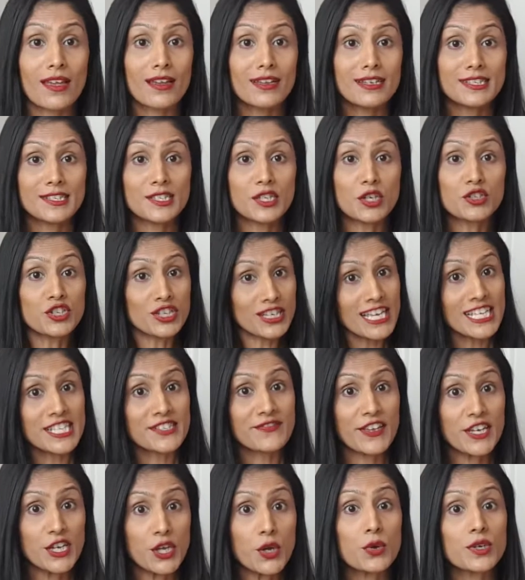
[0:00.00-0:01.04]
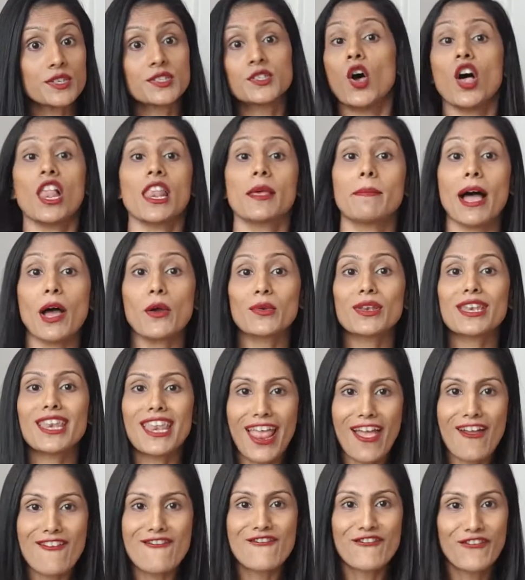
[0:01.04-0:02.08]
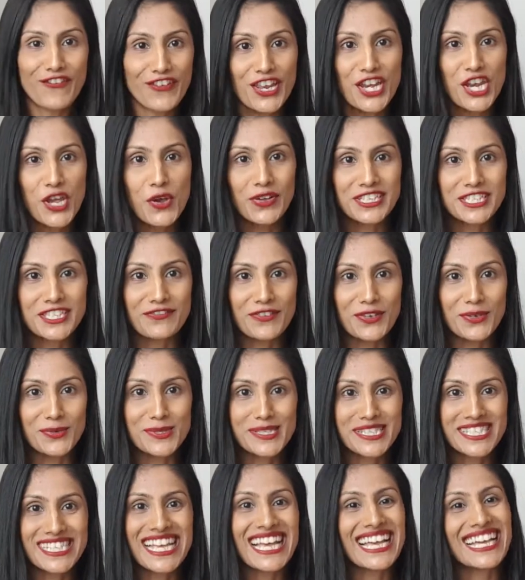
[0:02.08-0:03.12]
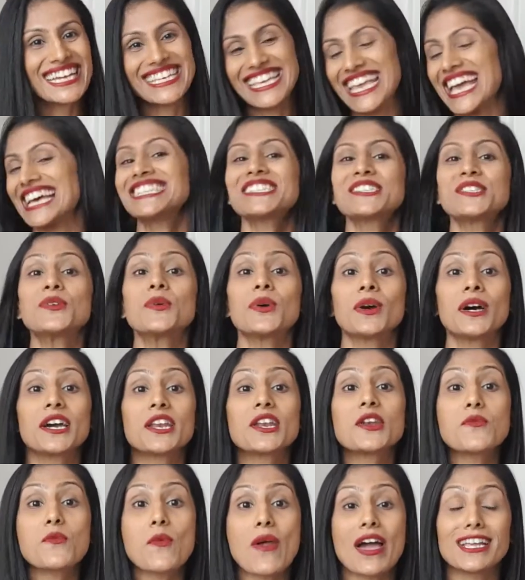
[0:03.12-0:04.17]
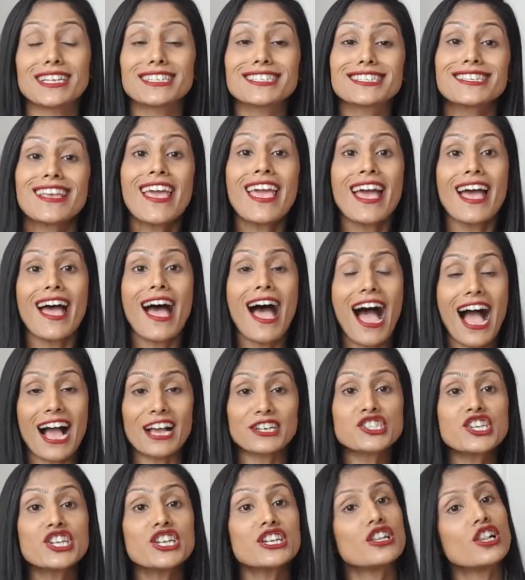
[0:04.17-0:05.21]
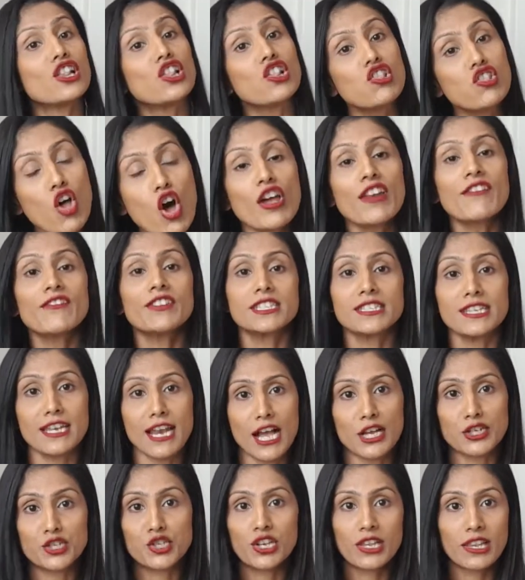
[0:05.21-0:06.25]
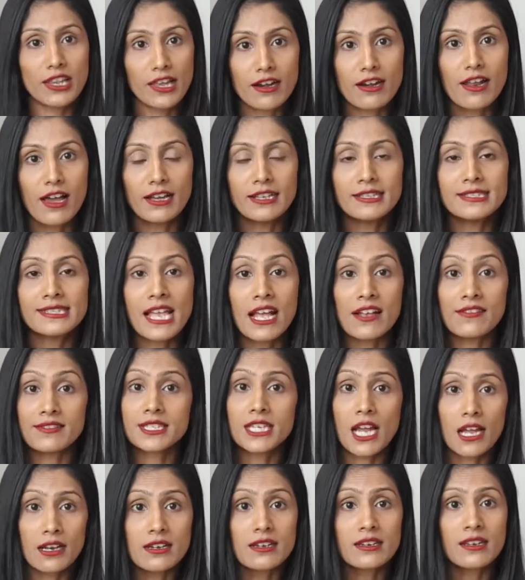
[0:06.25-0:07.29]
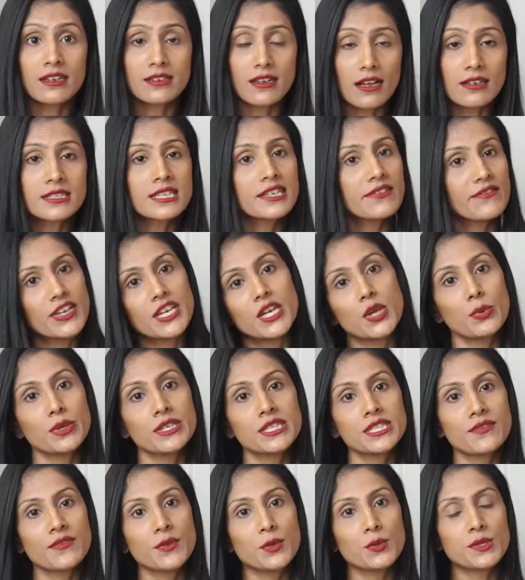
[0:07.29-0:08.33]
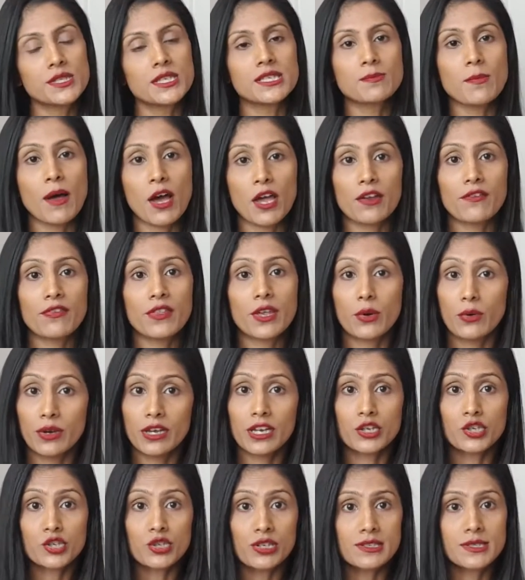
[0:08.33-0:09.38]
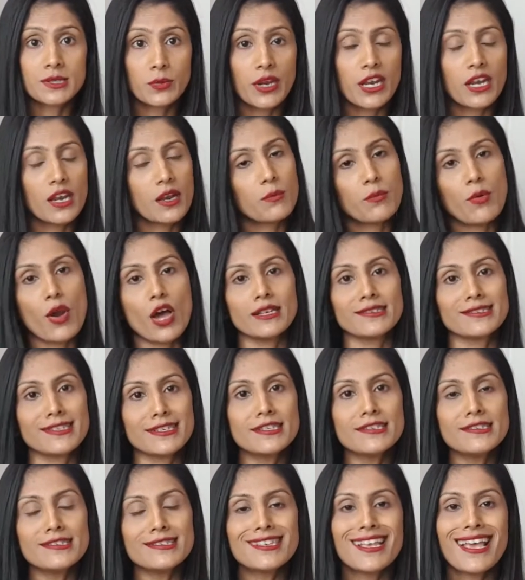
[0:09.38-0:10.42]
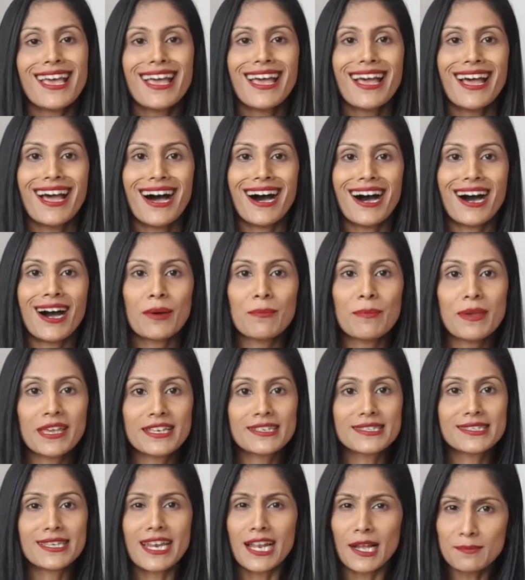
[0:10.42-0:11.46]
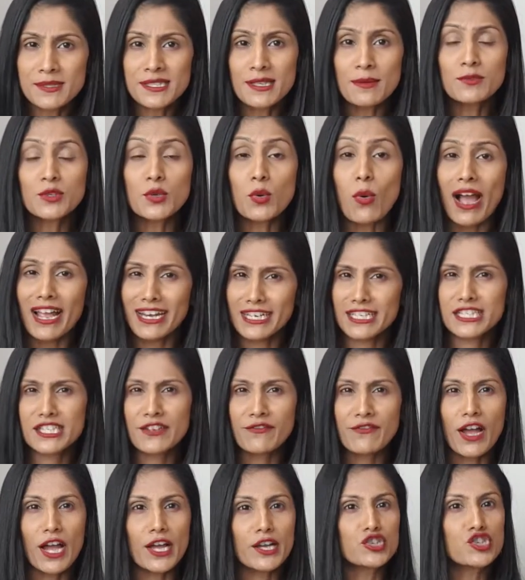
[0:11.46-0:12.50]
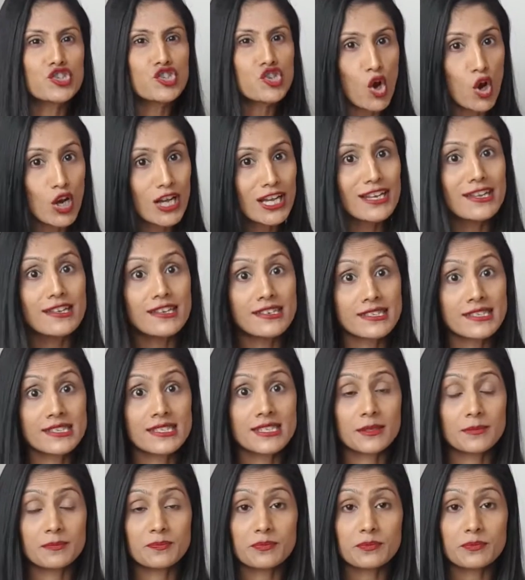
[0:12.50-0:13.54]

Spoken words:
So today's video is all about video interviews. Yes, you heard it right. Actually, a lot of international airlines have started conducting video interviews as part of their initial screening process because it helps them to identify and shortlist